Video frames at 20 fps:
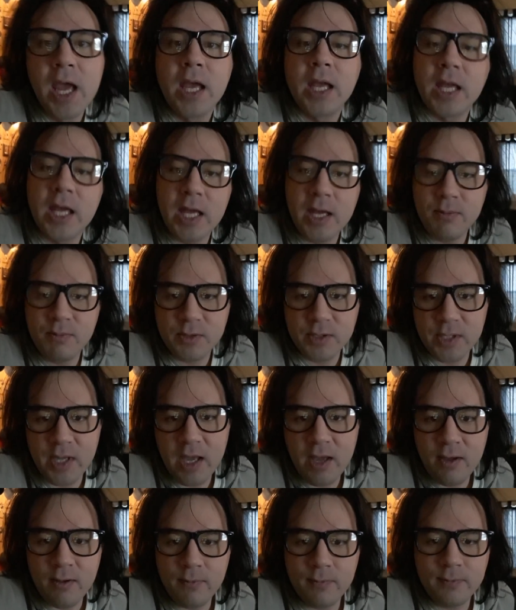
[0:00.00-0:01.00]
keep
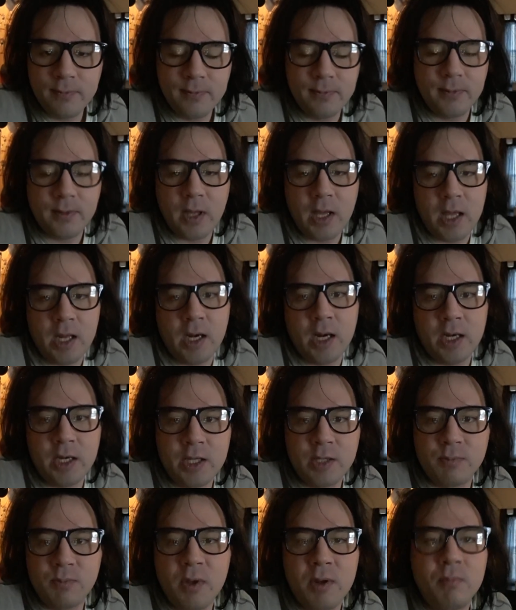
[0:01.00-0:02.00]
safe, and I have
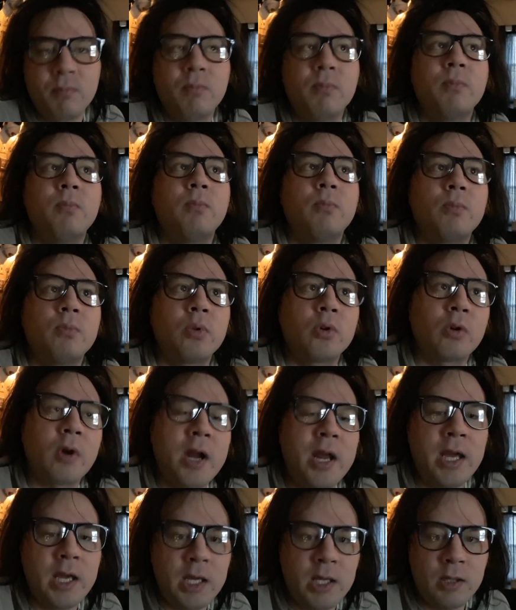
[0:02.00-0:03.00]
just been
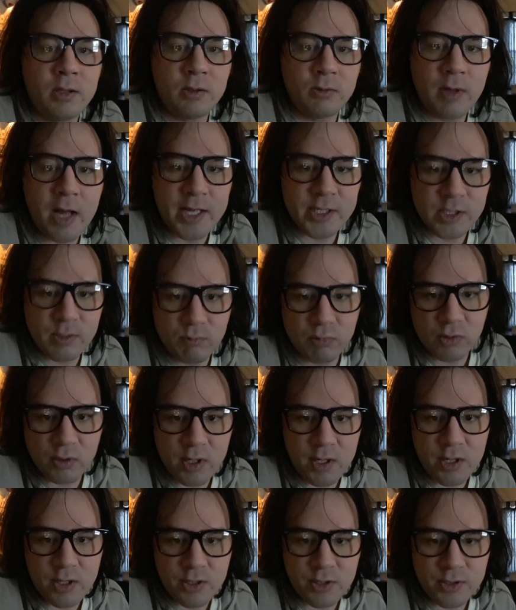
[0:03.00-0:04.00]
praying lots of
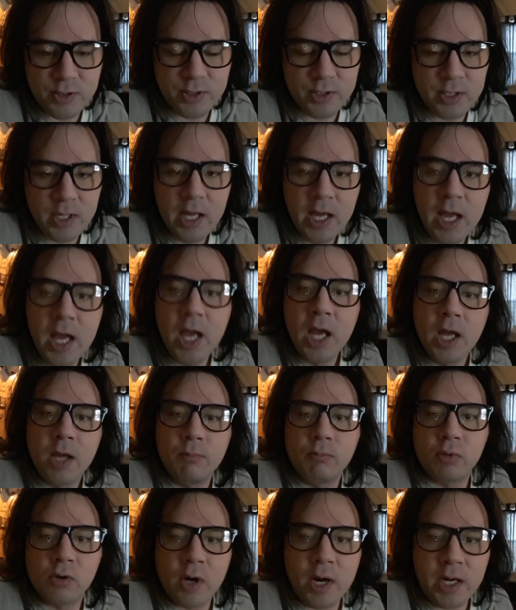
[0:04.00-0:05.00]
prayers
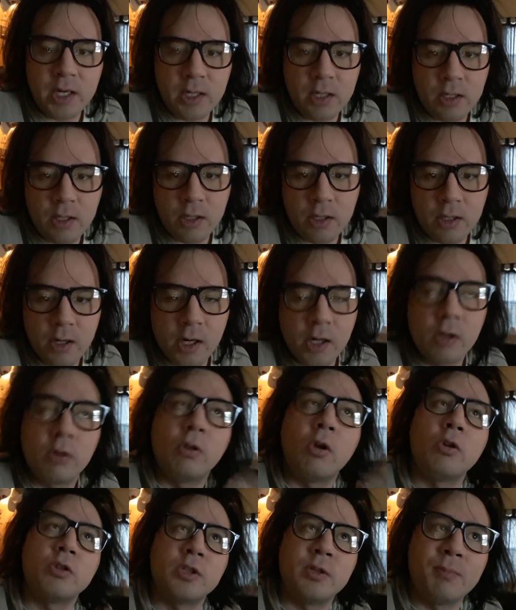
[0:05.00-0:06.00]
praying in the dark,
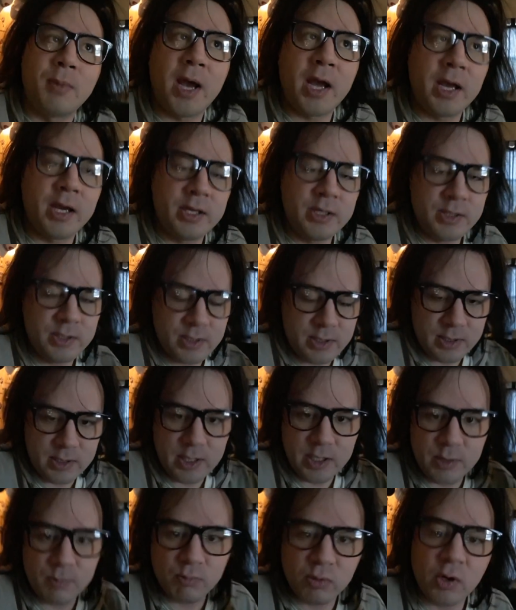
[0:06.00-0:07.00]
closing my eyes,
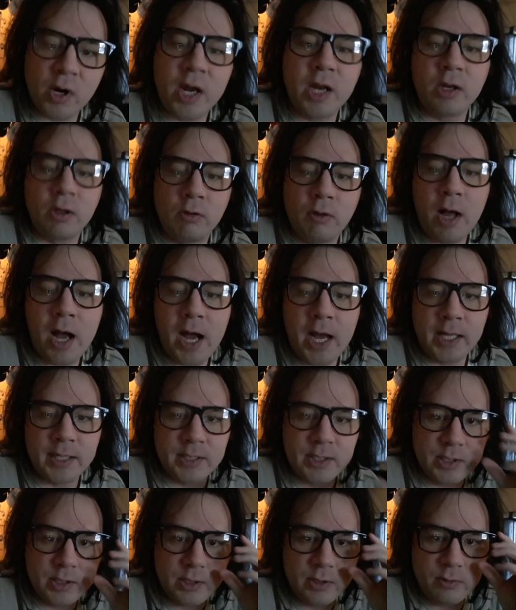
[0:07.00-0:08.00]
just praying a lot,
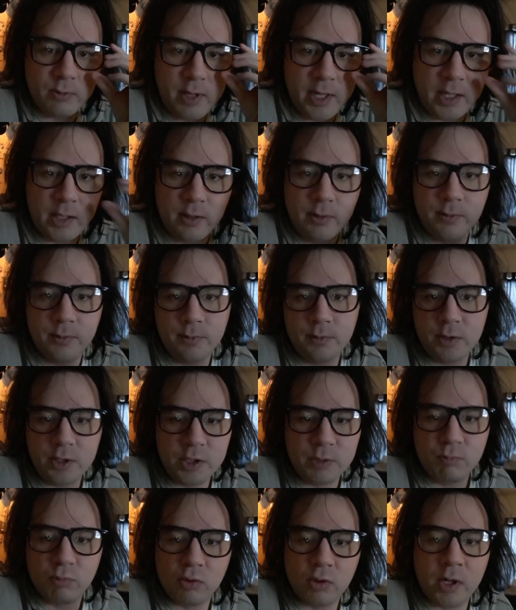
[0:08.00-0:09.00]
like
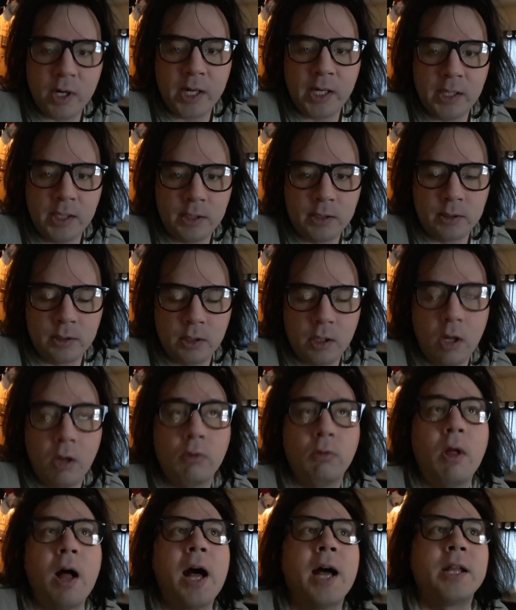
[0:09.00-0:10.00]
just praying a
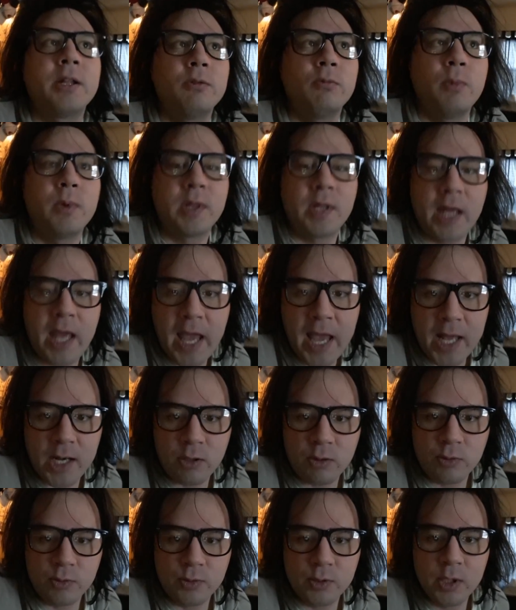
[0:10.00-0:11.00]
lot with
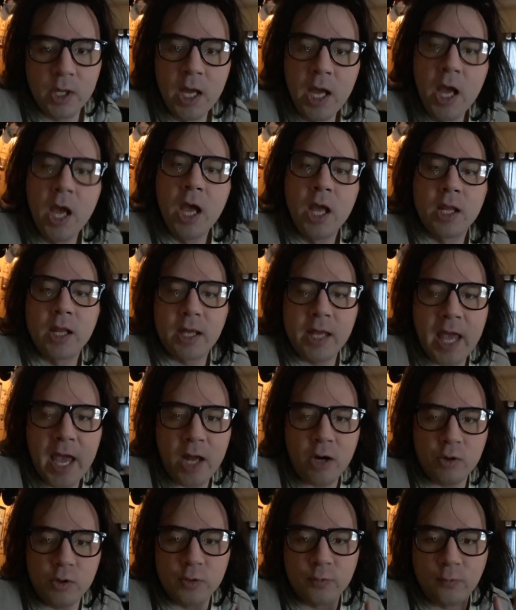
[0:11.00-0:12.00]
candles. The
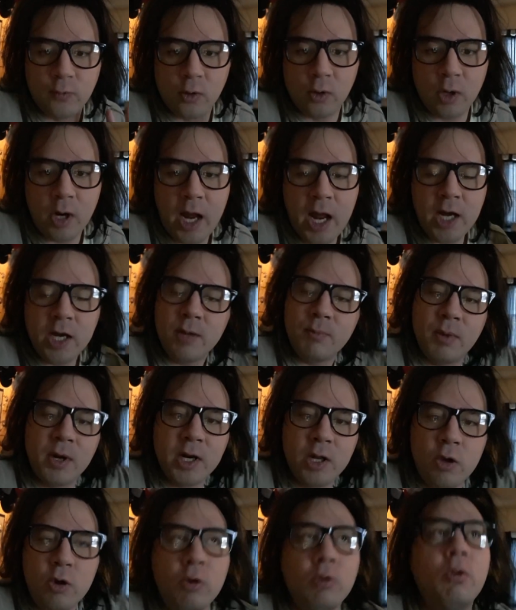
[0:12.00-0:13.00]
candles for
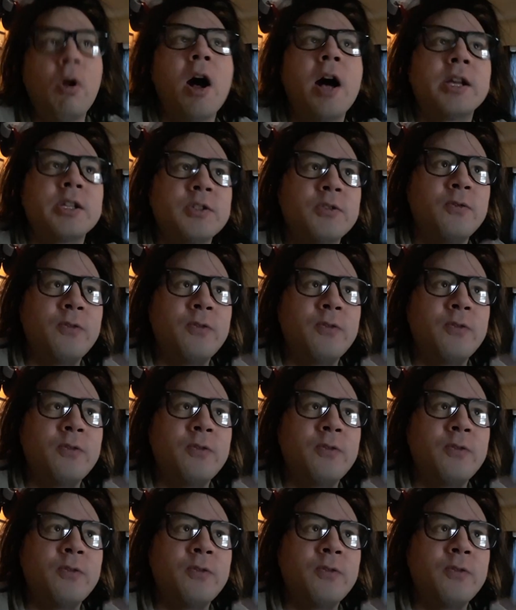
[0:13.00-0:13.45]
anybody who lost